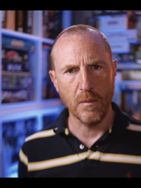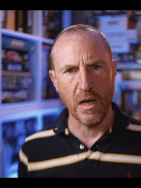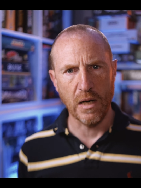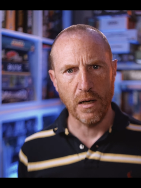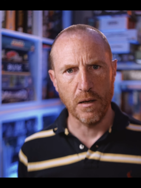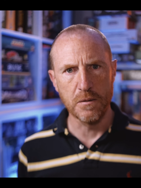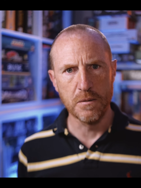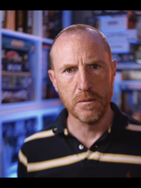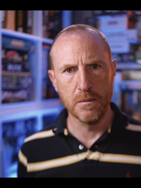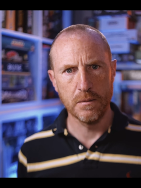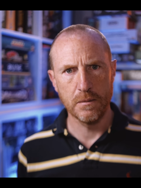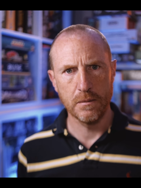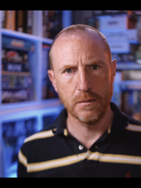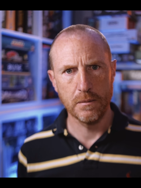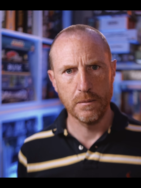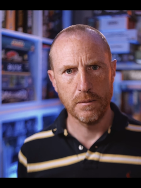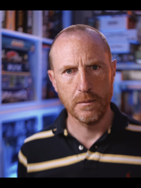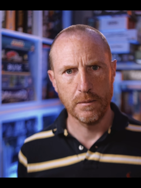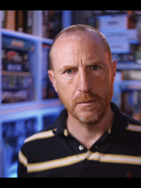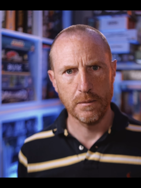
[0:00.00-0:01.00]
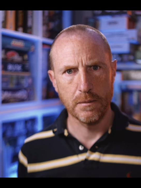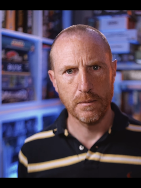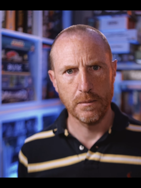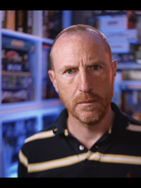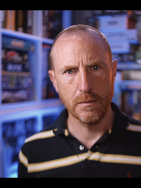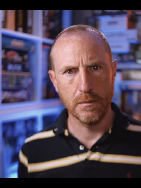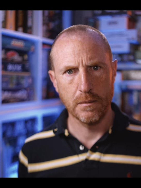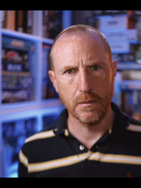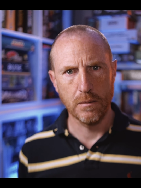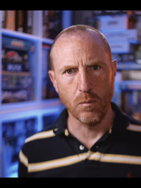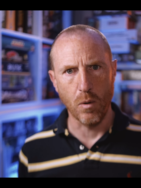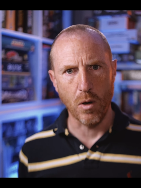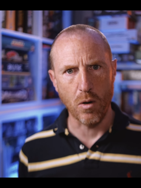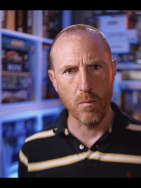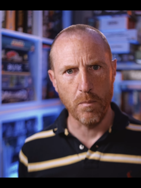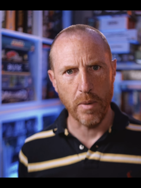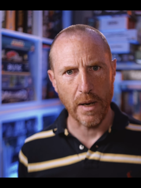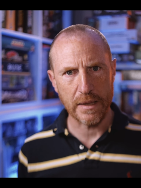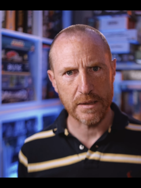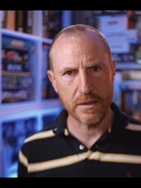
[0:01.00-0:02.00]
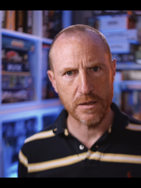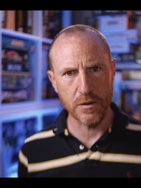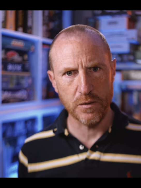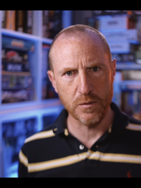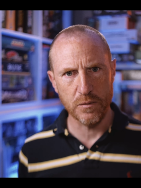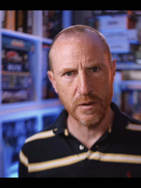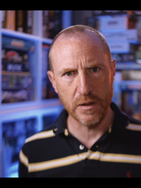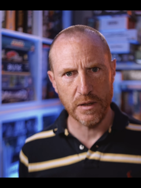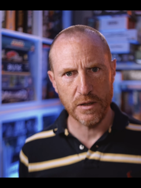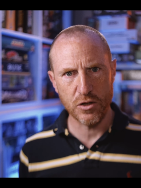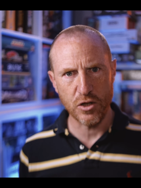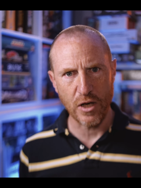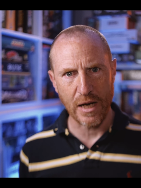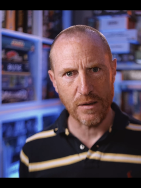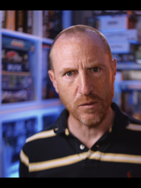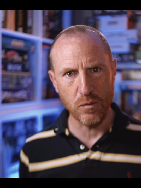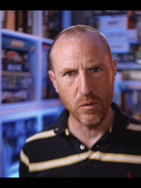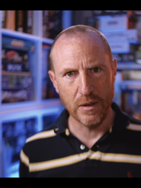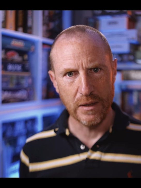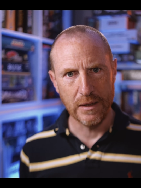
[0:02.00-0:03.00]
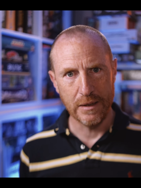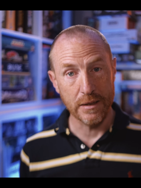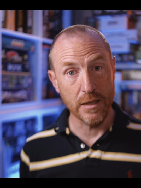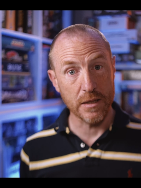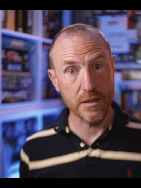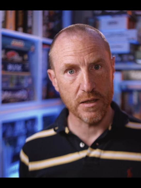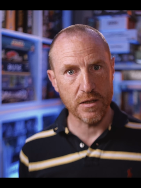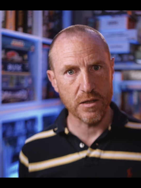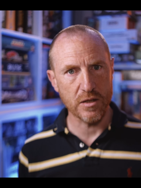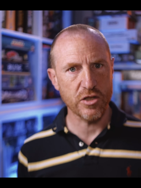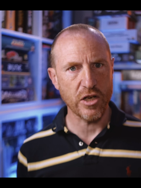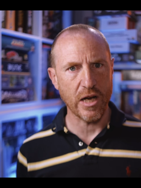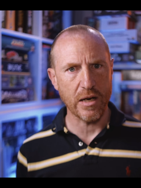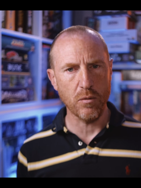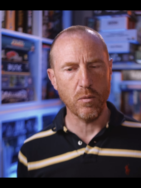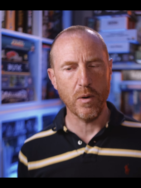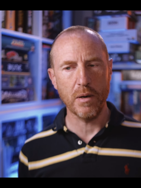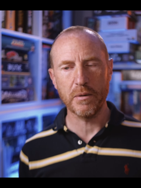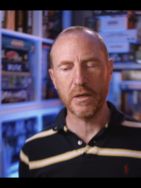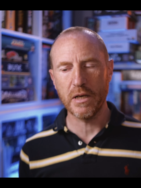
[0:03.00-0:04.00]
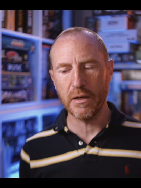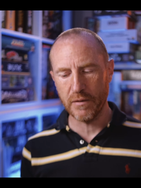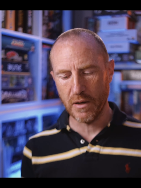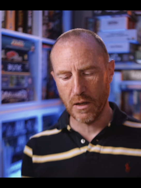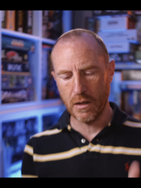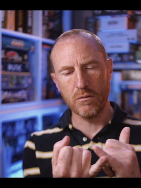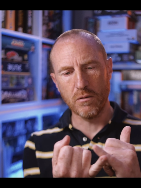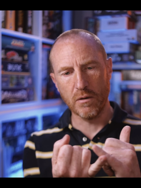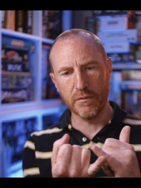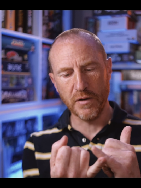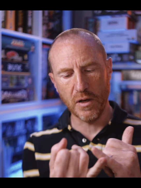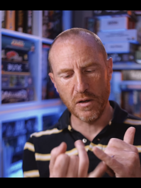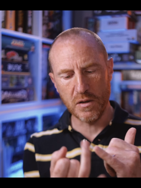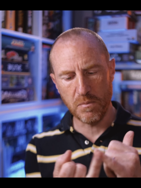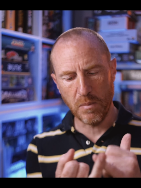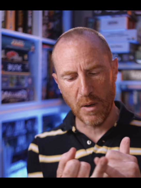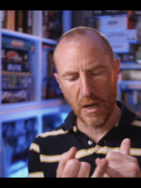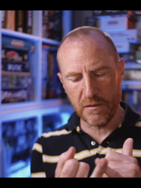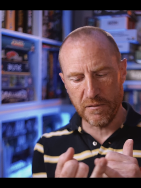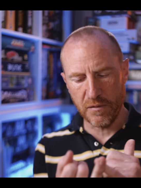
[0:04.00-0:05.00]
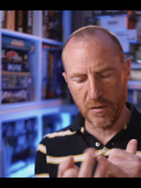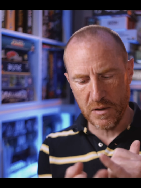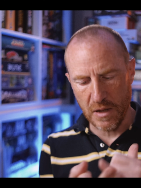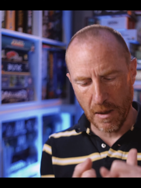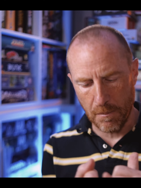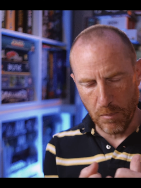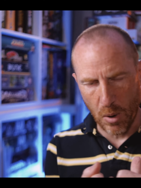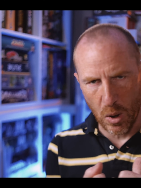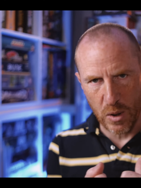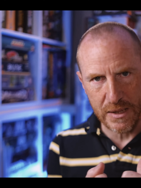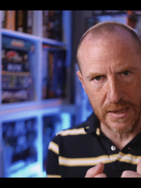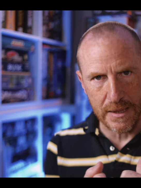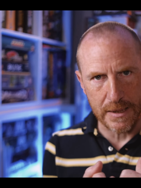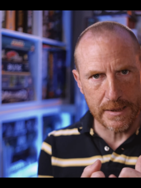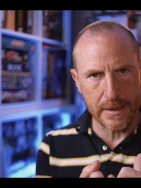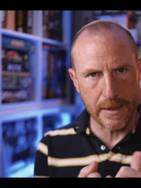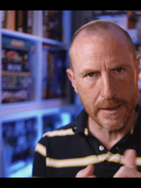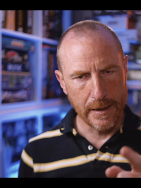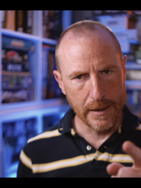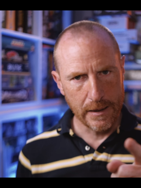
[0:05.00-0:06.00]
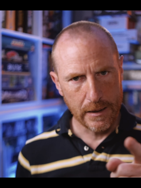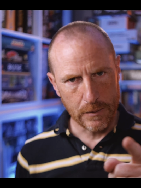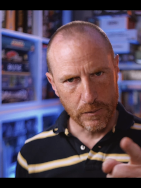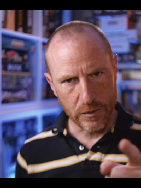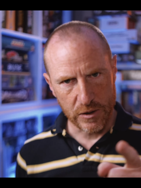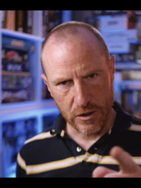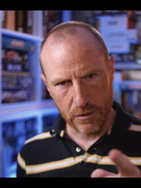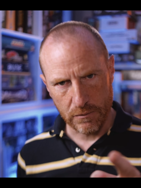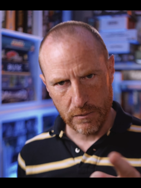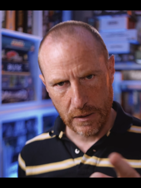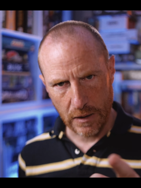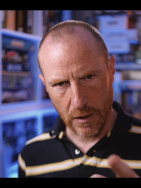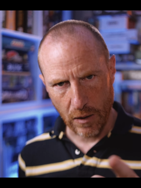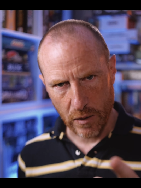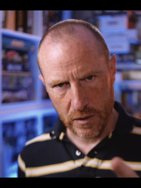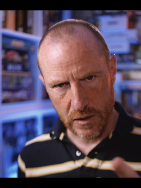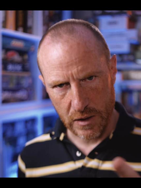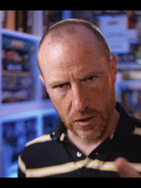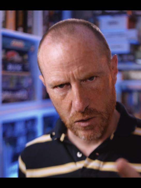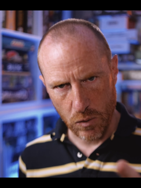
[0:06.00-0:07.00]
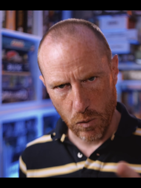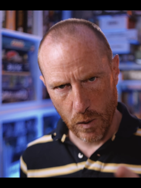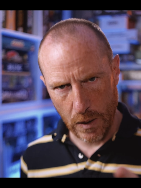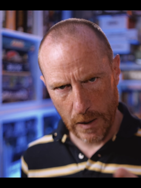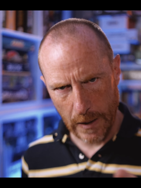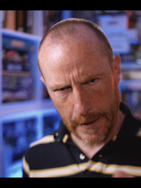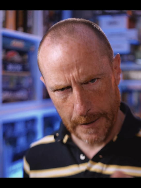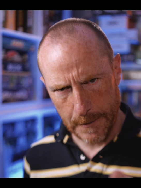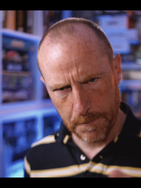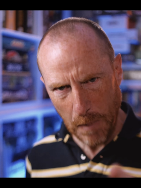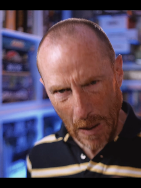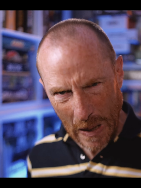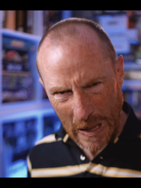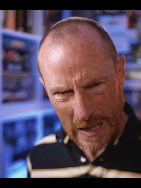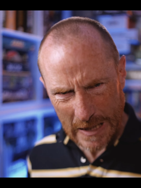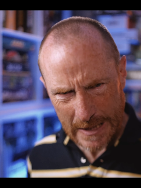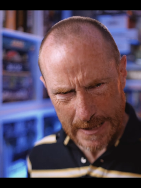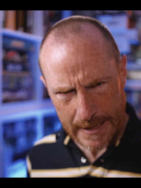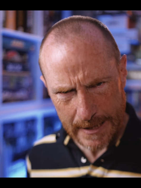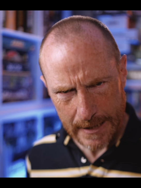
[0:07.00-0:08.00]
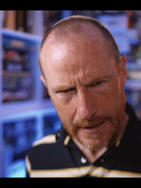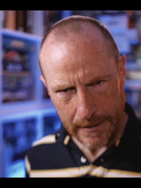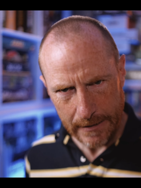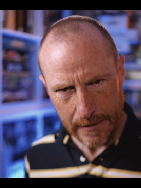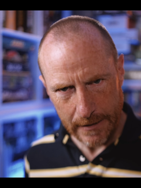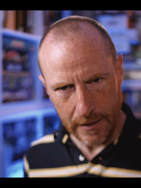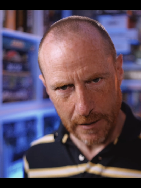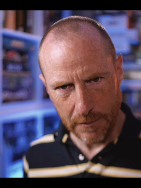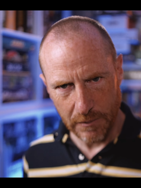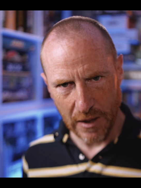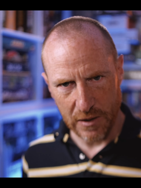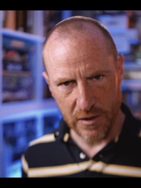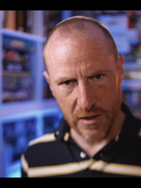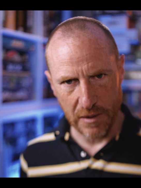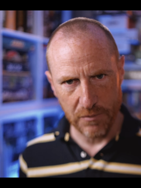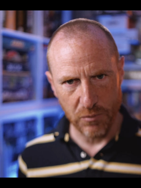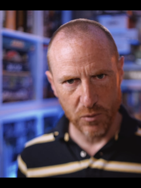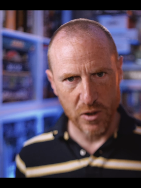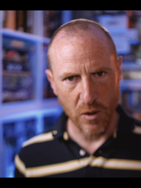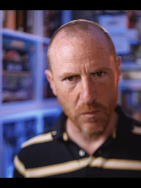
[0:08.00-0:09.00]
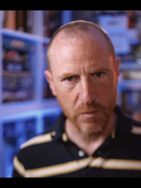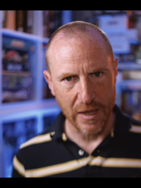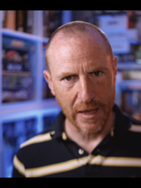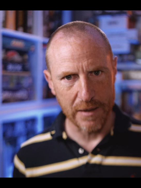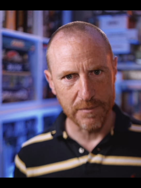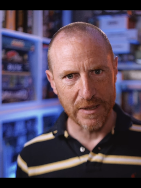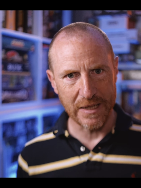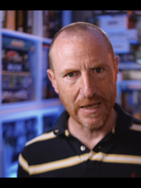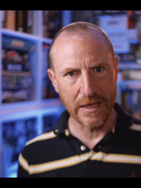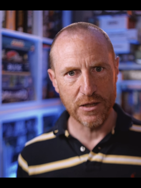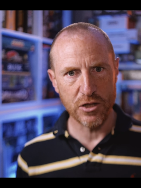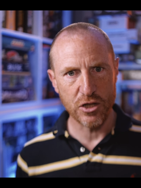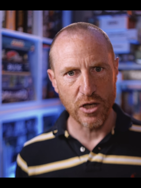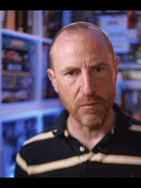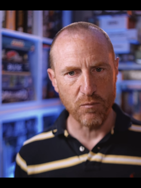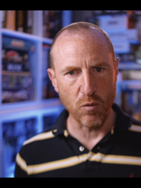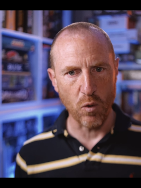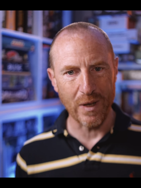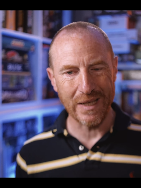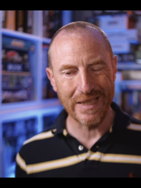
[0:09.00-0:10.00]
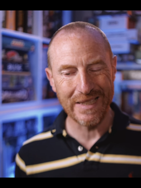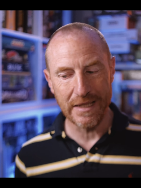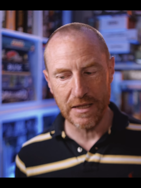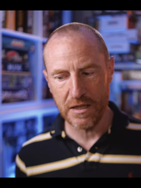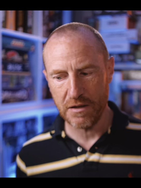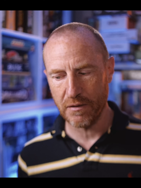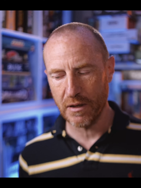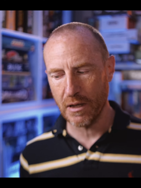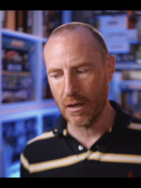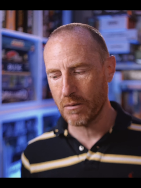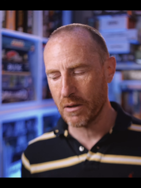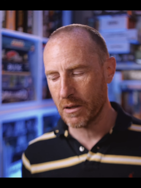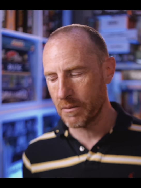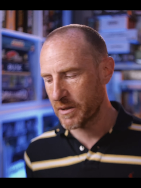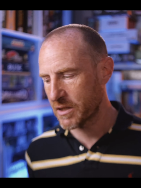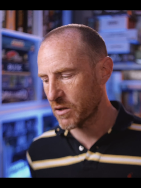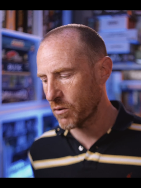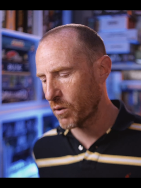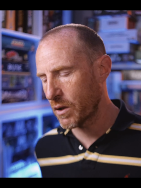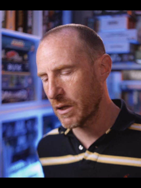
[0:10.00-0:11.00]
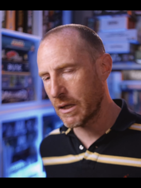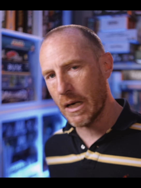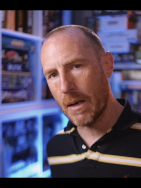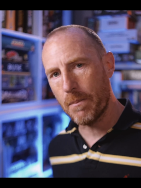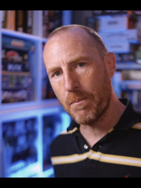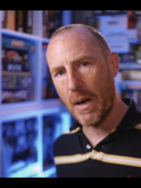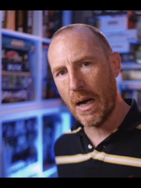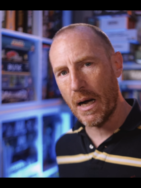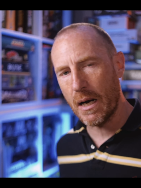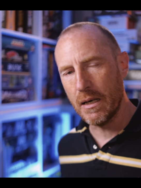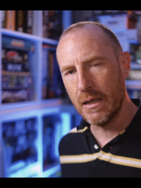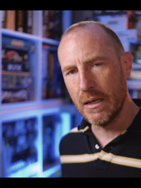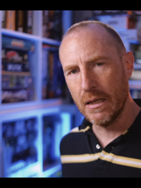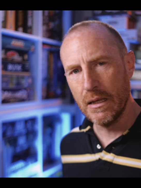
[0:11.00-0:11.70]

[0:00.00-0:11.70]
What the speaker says: Hello, welcome back to the channel. This is a channel where we give you reviews, playthroughs, unboxings. We generally like to talk a load of bollocks about tabletop gaming in general. And in this video, we're going to be talking about